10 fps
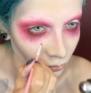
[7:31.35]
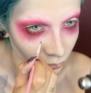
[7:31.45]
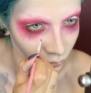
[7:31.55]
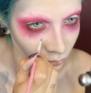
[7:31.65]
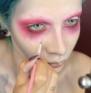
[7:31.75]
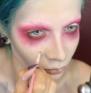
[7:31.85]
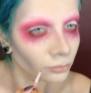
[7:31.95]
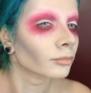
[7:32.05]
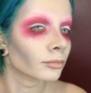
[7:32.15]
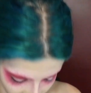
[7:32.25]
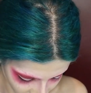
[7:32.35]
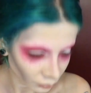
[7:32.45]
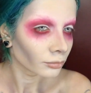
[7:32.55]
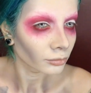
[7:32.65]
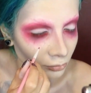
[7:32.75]
because you don't want these to look
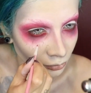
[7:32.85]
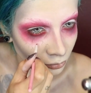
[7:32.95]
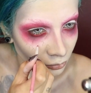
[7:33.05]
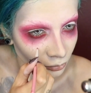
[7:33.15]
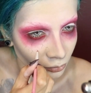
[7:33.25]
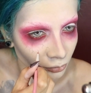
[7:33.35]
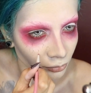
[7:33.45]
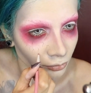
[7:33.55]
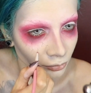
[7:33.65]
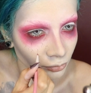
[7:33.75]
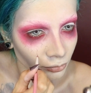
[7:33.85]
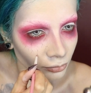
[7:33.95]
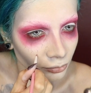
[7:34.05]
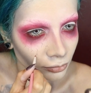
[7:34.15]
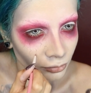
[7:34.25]
really
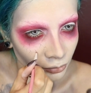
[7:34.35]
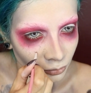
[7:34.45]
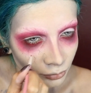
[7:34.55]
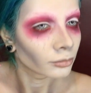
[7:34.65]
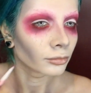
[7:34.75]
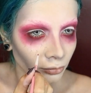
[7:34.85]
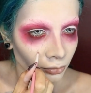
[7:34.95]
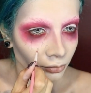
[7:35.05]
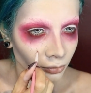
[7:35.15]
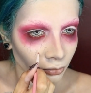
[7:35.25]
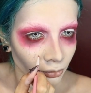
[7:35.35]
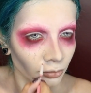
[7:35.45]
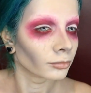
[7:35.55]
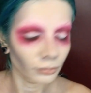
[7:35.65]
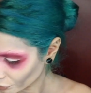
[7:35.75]
defined, because otherwise it's going to look
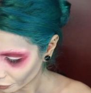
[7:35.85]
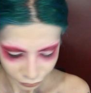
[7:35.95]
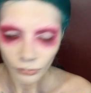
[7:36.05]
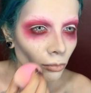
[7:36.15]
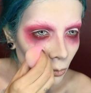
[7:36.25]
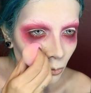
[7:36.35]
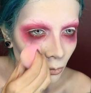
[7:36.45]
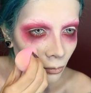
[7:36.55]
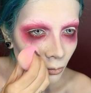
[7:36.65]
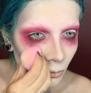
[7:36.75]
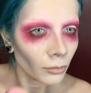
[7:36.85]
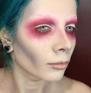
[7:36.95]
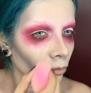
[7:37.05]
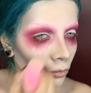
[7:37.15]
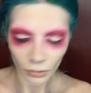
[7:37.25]
a little bit too
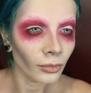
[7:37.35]
cartoony.